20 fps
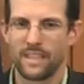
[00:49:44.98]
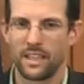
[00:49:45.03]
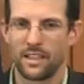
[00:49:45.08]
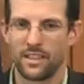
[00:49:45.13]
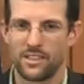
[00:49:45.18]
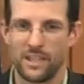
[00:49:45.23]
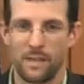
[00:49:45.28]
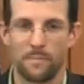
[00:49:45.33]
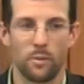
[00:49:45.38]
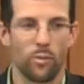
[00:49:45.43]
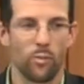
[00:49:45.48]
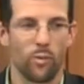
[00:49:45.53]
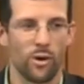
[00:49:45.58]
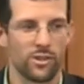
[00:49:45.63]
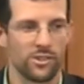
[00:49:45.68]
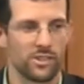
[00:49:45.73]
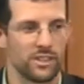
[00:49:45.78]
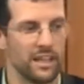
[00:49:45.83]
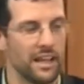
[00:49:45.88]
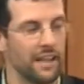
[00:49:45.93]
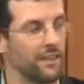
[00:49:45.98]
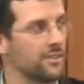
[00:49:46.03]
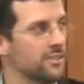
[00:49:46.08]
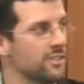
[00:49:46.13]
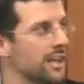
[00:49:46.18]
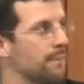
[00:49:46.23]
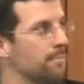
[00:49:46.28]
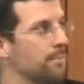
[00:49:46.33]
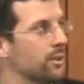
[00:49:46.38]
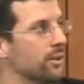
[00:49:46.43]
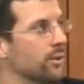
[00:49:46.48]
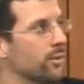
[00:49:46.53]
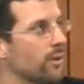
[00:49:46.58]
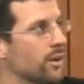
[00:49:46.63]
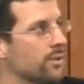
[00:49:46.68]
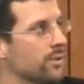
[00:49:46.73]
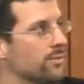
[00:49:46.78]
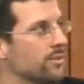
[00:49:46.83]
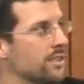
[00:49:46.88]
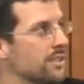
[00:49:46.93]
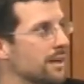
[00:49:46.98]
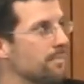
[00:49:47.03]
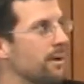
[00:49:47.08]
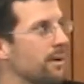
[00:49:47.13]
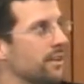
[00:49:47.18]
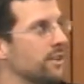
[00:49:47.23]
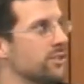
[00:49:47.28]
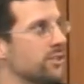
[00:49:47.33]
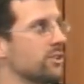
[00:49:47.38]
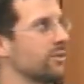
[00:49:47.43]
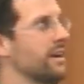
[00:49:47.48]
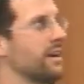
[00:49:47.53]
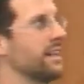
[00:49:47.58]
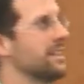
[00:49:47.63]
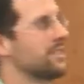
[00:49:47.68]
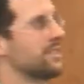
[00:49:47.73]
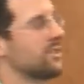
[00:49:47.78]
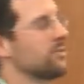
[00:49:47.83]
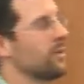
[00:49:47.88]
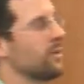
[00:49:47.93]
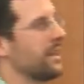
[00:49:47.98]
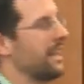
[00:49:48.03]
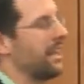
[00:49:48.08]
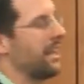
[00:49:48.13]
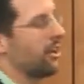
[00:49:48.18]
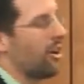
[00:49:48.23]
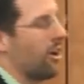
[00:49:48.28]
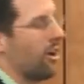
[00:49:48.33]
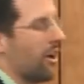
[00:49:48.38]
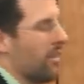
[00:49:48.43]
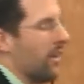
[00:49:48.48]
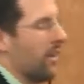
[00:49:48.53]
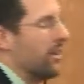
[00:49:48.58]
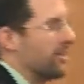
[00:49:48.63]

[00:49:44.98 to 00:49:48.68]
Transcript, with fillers: some are worse than others, and I put the worst ones up on the screen. This is what they call the